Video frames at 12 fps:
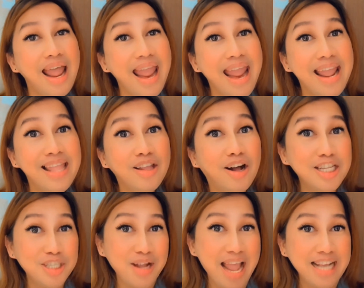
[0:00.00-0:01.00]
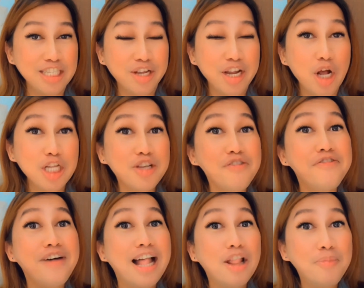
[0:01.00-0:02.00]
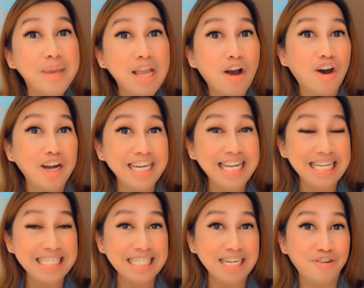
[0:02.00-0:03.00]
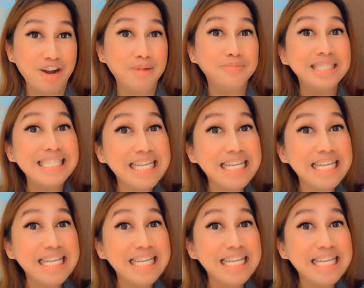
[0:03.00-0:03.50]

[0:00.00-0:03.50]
And also, guys, you can also follow me on Instagram,